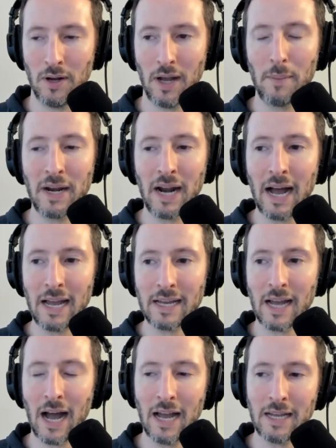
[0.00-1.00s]
I mean,
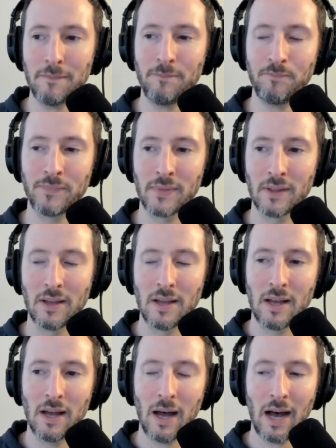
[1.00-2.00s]
I
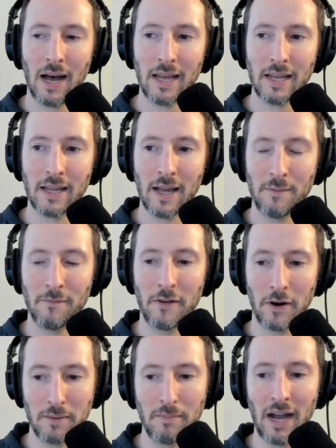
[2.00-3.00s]
am
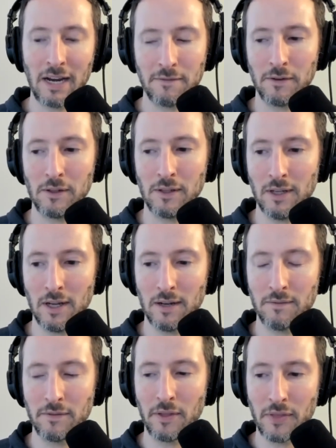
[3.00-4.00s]
very mindful
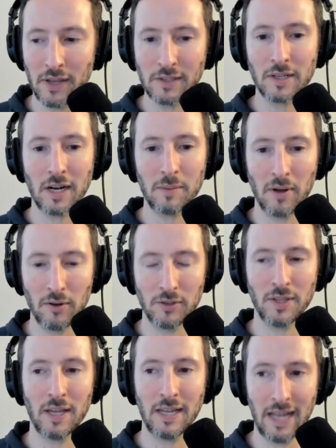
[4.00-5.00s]
of the things that I
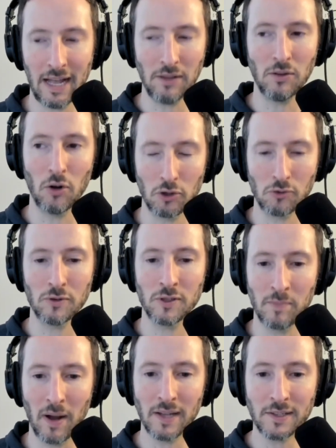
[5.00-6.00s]
post that get large
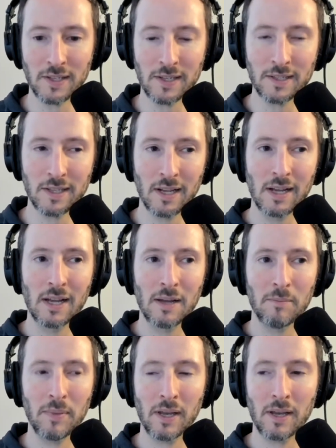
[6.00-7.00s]
responses
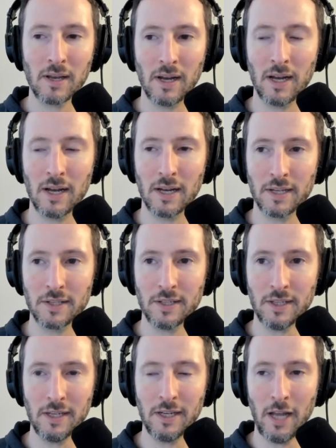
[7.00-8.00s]

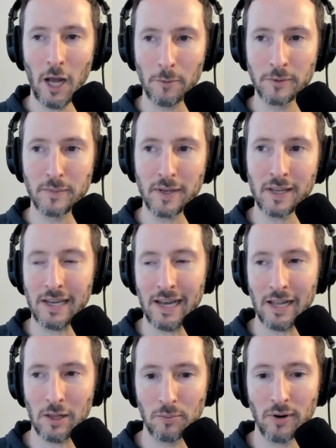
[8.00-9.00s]
because it helps me
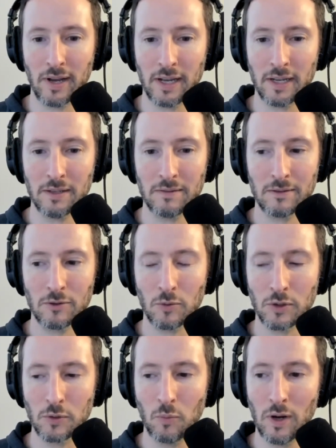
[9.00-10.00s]
calibrate
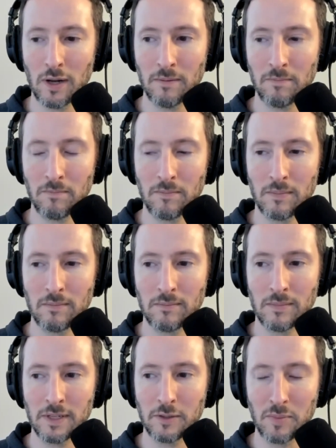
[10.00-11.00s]
towards what
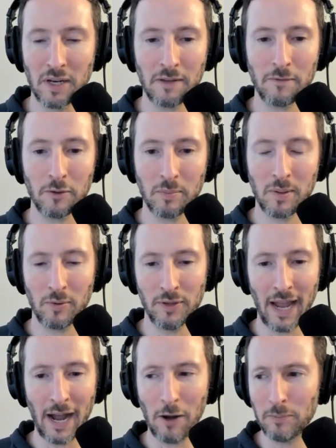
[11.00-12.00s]
is meaningful to people
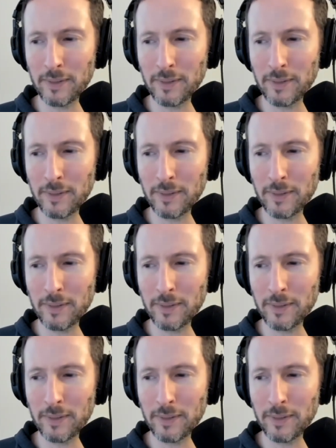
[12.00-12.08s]
now.